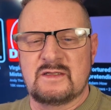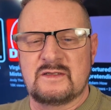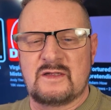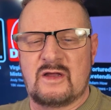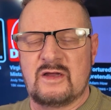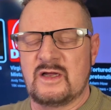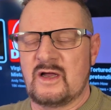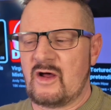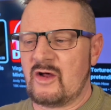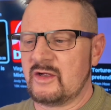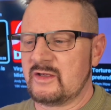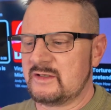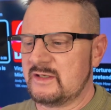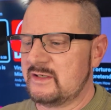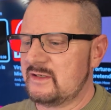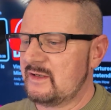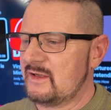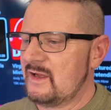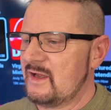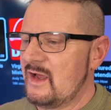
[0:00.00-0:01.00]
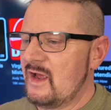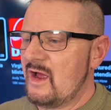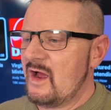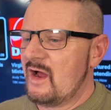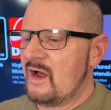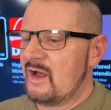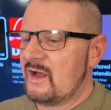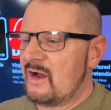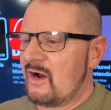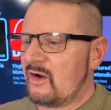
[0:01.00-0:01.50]

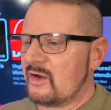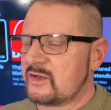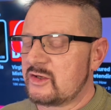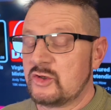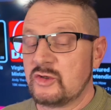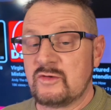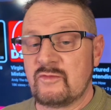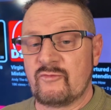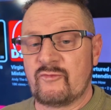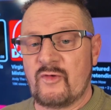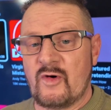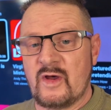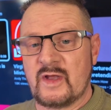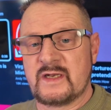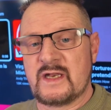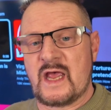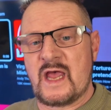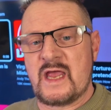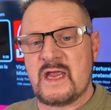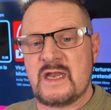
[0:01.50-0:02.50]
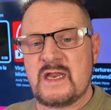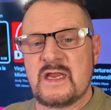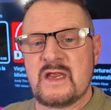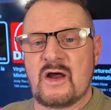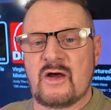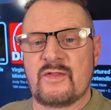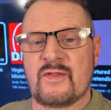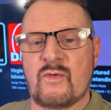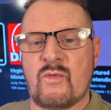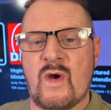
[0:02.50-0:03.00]
I couldn't find any
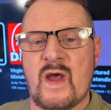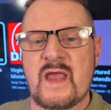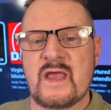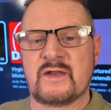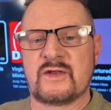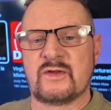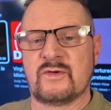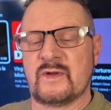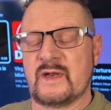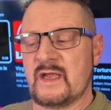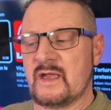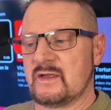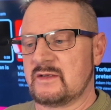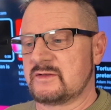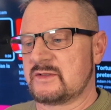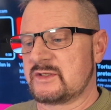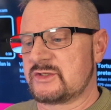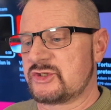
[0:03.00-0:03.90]
other way of doing it. The